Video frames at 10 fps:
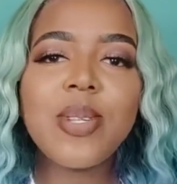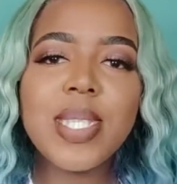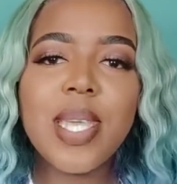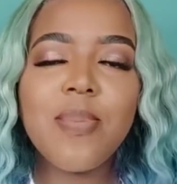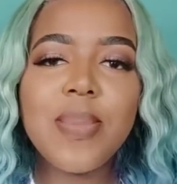
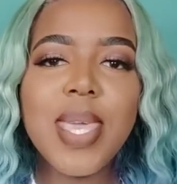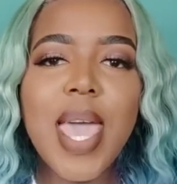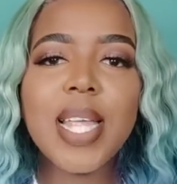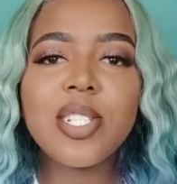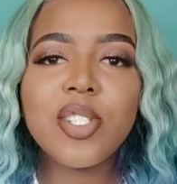DM me
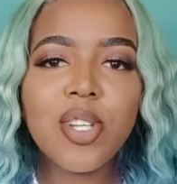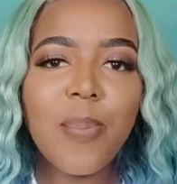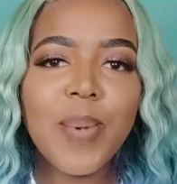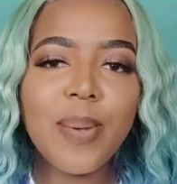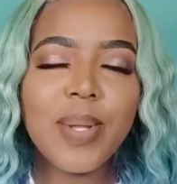at
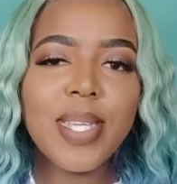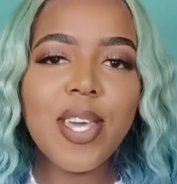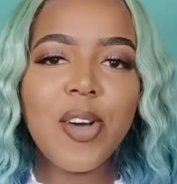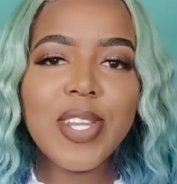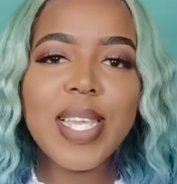
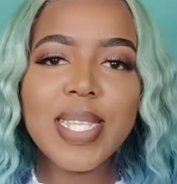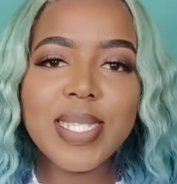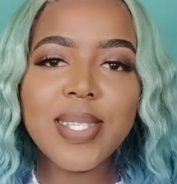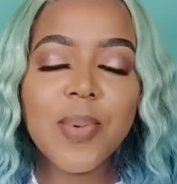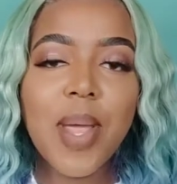shopnamalina on
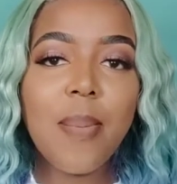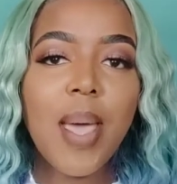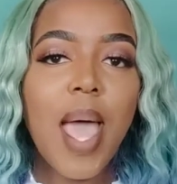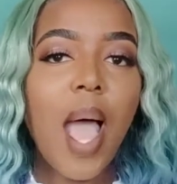Instagram.